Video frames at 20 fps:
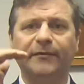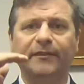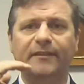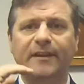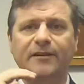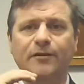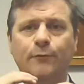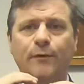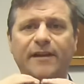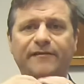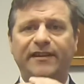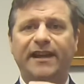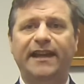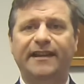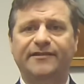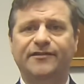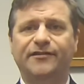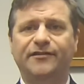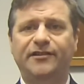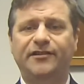then the wave
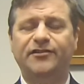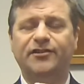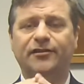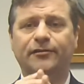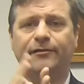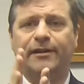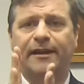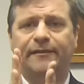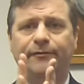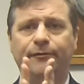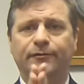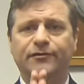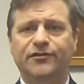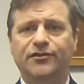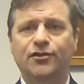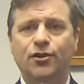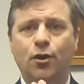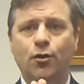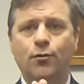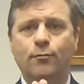cancels each other out and there's
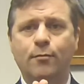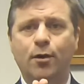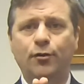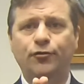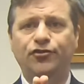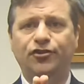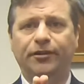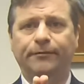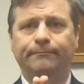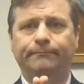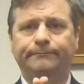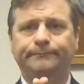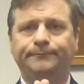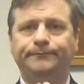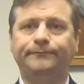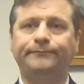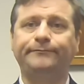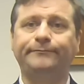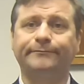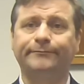no motion.
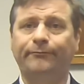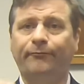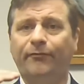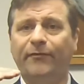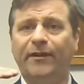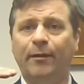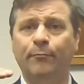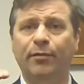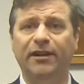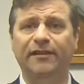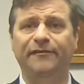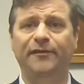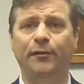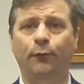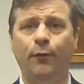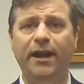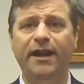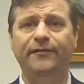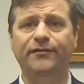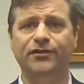But if the
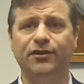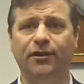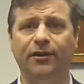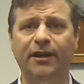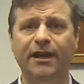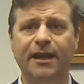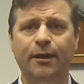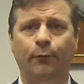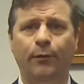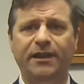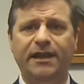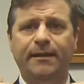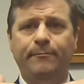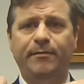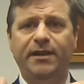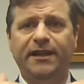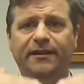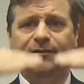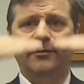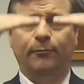waves are, when they
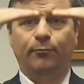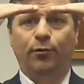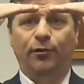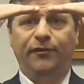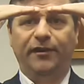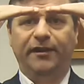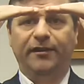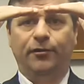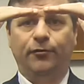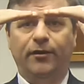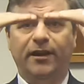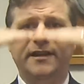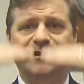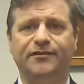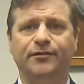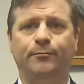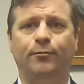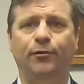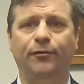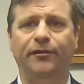meet, they're both at a
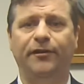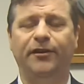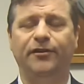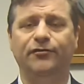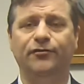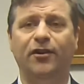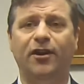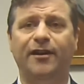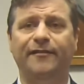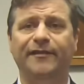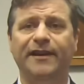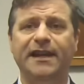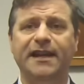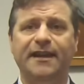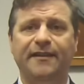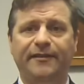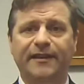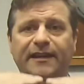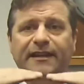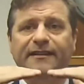crest or both at a trough,
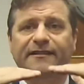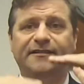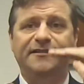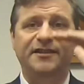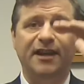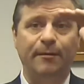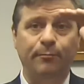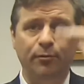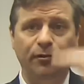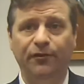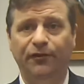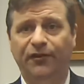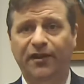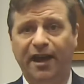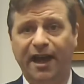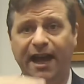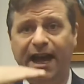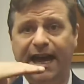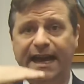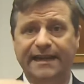then it doubles the
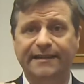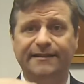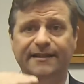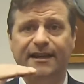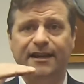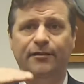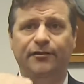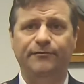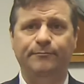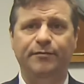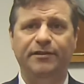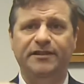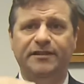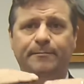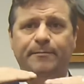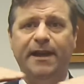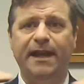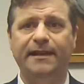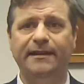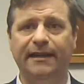height
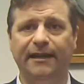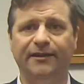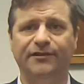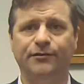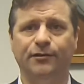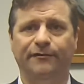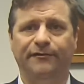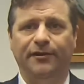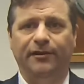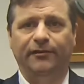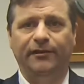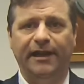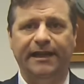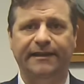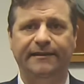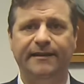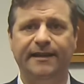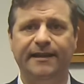depending. So if they're like